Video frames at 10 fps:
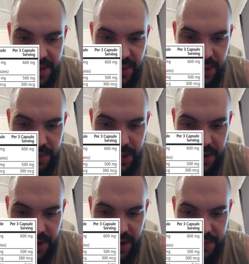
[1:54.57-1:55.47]
20
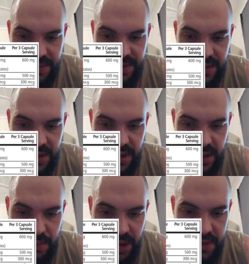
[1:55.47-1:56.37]
milligrams,
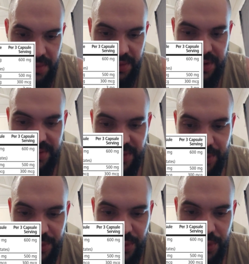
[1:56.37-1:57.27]
bioperine for
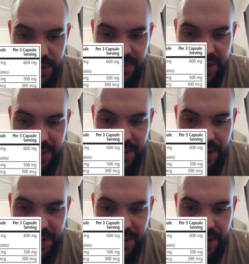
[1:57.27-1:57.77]
absorption 5